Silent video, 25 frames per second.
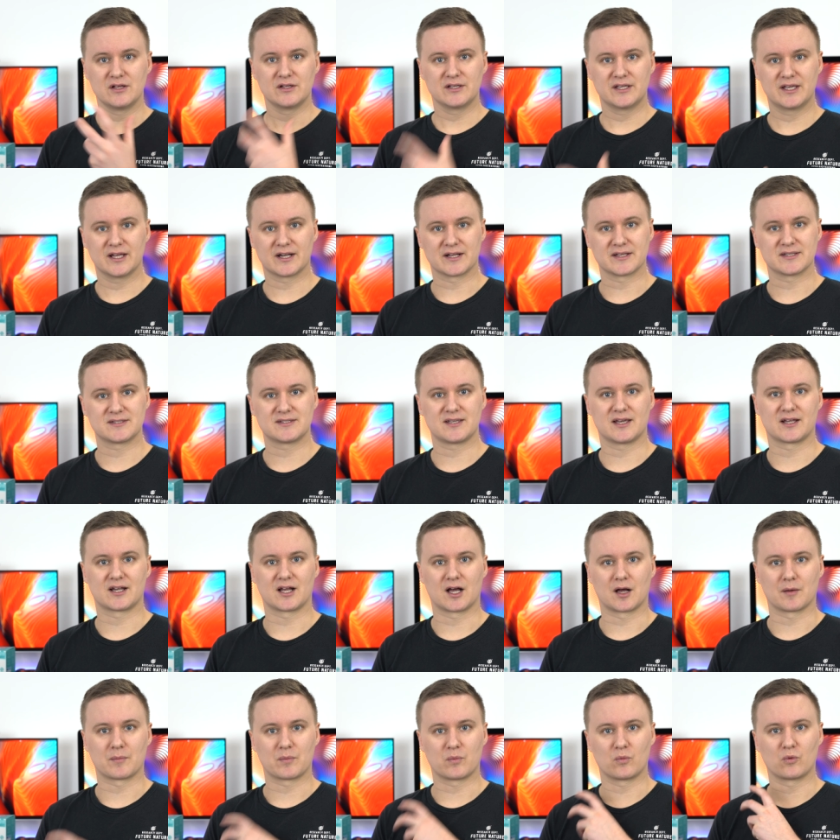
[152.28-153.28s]
get it set
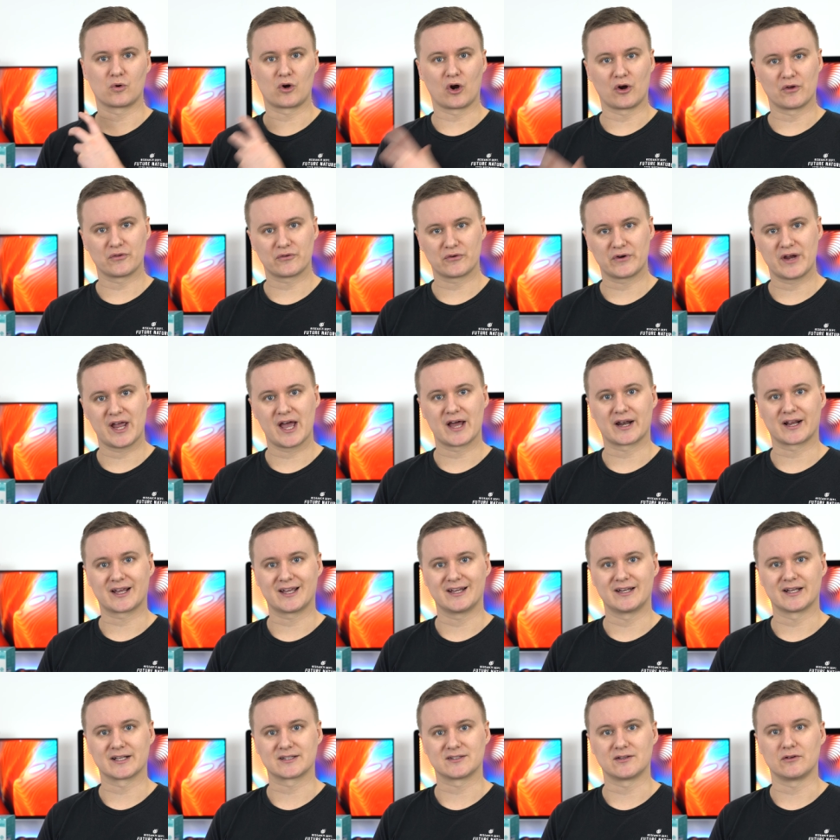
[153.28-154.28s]
up. We'll go through how to
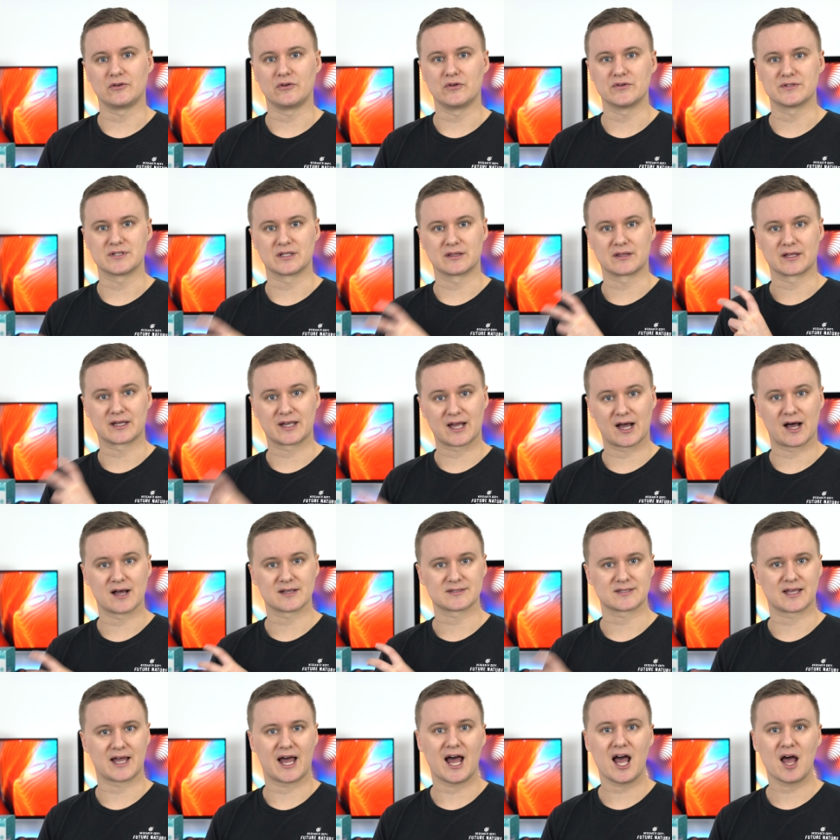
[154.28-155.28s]
connect it using the
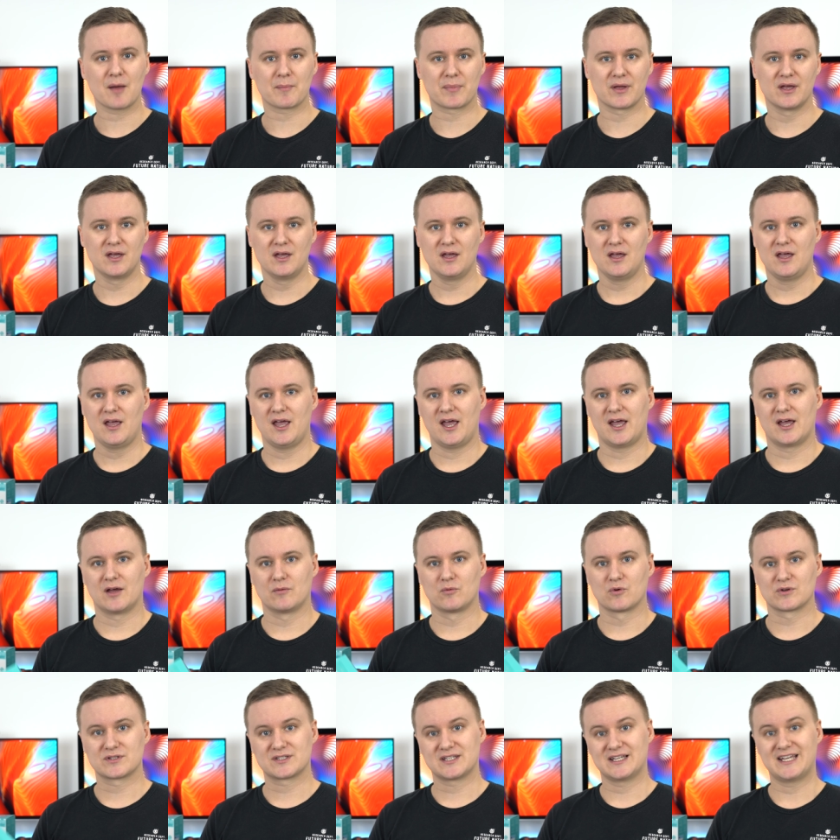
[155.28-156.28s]
Casa app, and
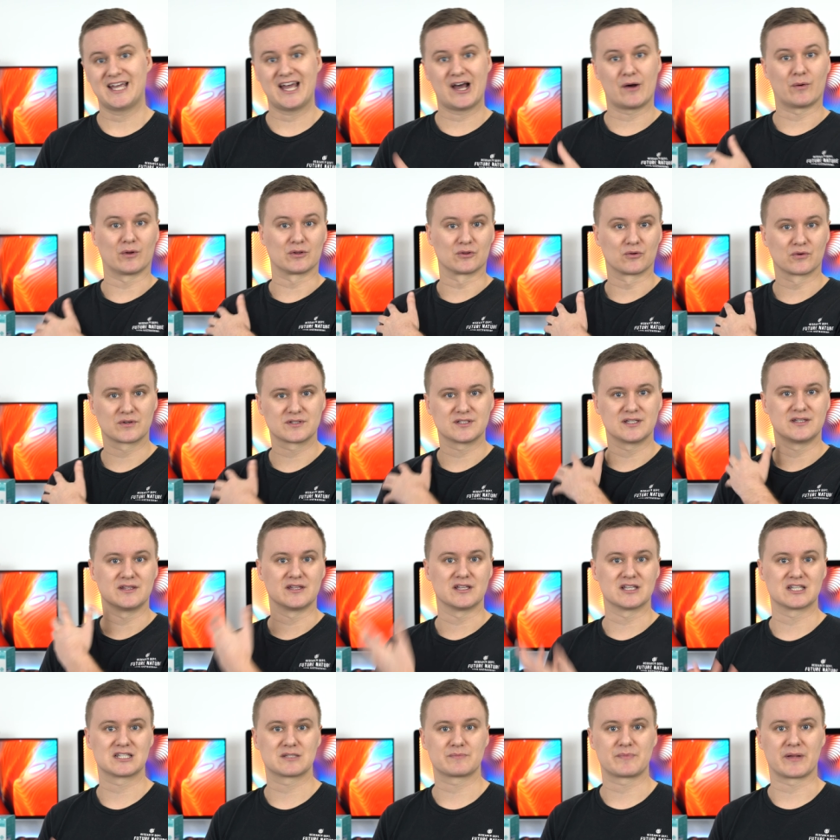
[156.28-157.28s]
we'll see how it looks in
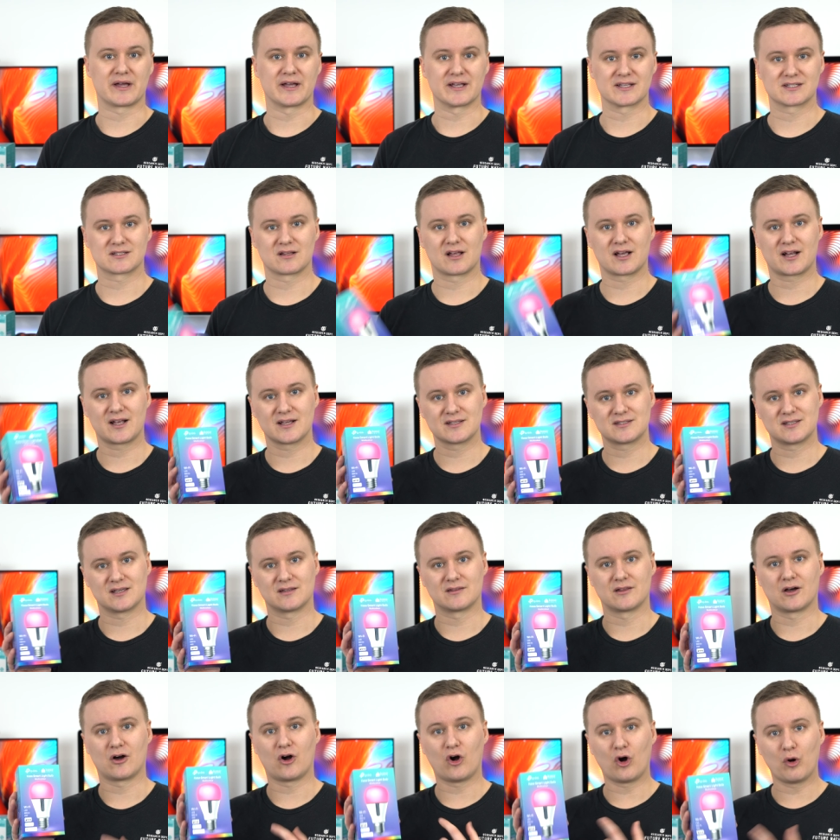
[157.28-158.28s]
this space. Like I
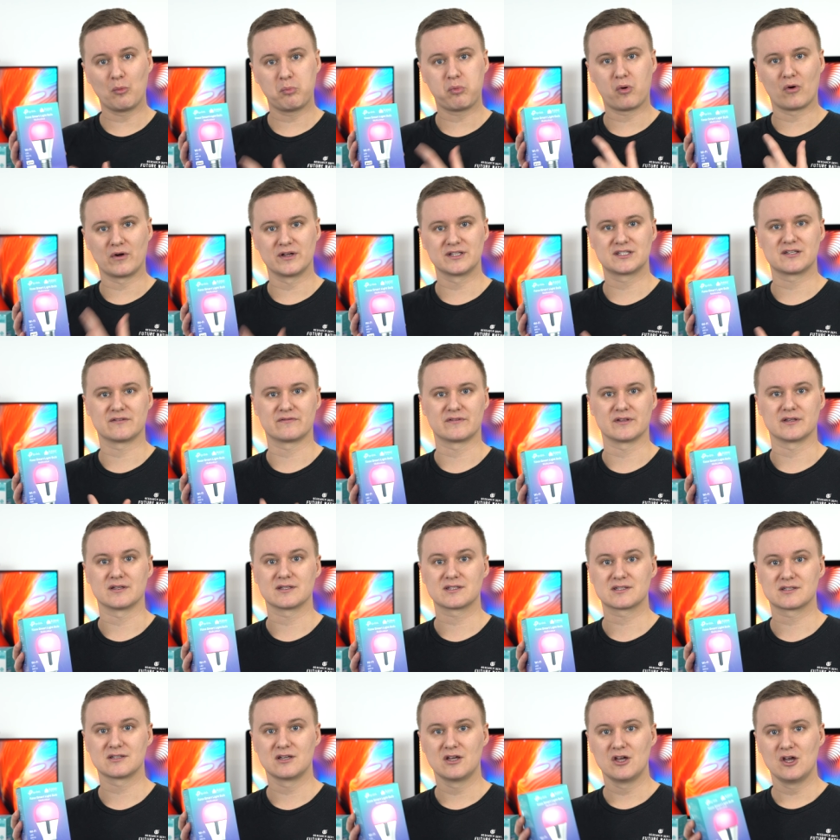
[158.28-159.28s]
said, the whole point of
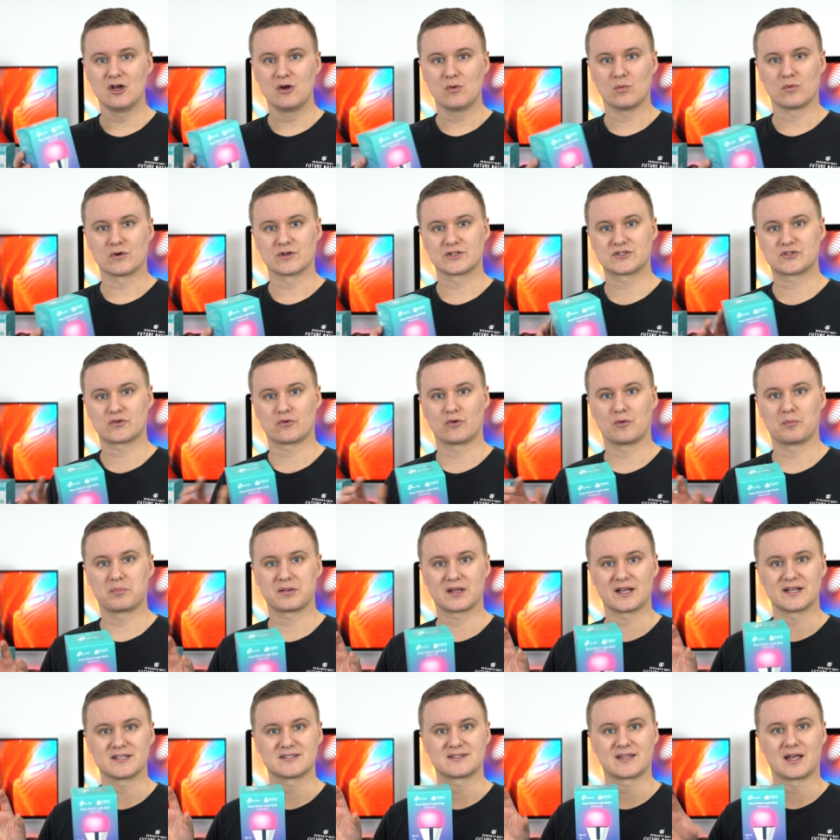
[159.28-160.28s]
this was to
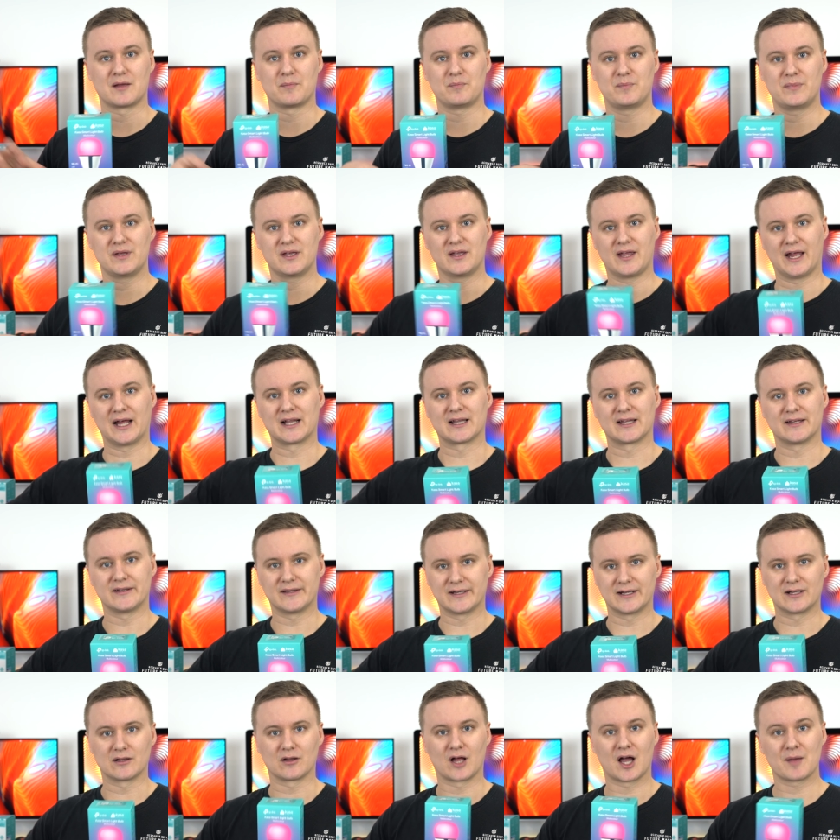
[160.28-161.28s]
replace that big
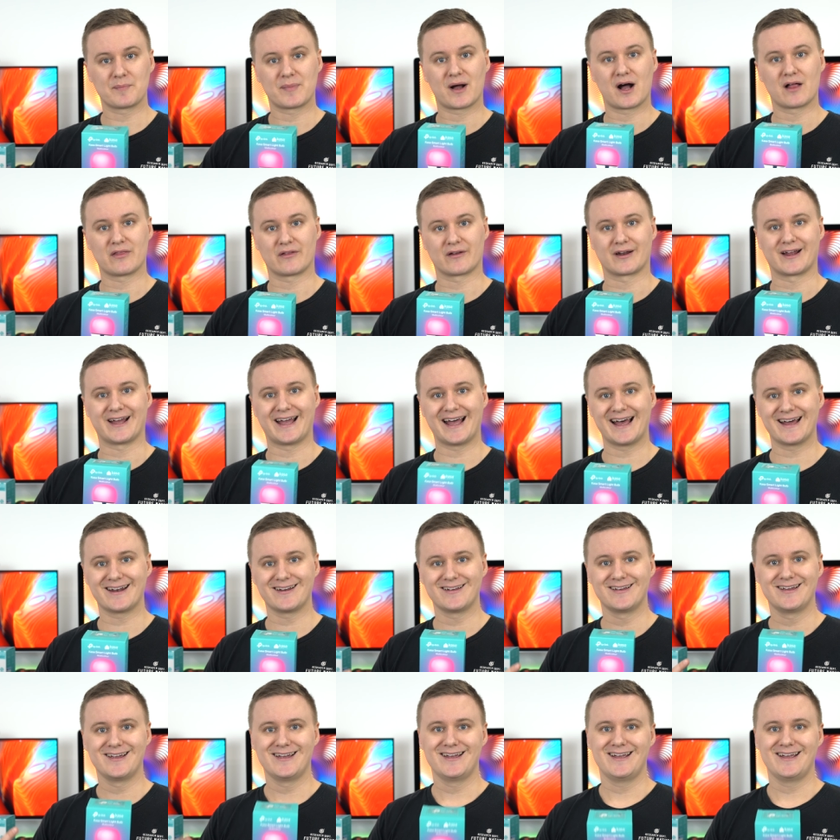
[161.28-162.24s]
LED light bar that I had,